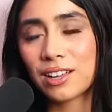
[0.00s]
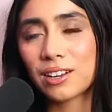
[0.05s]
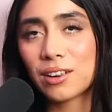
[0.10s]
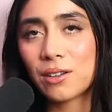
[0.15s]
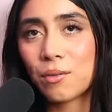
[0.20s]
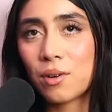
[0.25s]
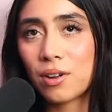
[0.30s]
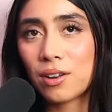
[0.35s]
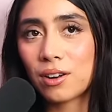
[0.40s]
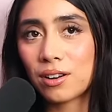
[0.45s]
I
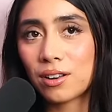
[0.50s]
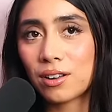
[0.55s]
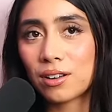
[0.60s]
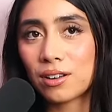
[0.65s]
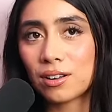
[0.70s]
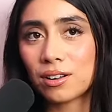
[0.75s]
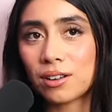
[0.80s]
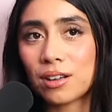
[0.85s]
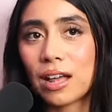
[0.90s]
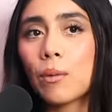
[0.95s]
didn't want
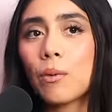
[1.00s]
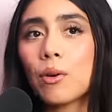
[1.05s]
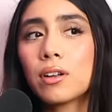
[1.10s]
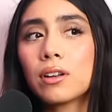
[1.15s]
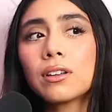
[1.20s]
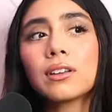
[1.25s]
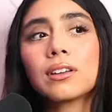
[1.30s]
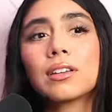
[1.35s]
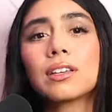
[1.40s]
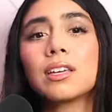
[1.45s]
to. I want
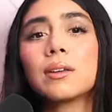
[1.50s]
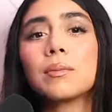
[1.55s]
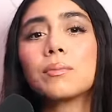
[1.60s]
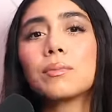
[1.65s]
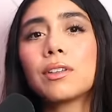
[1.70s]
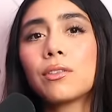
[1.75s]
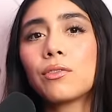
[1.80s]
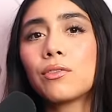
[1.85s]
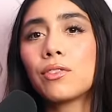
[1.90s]
to keep the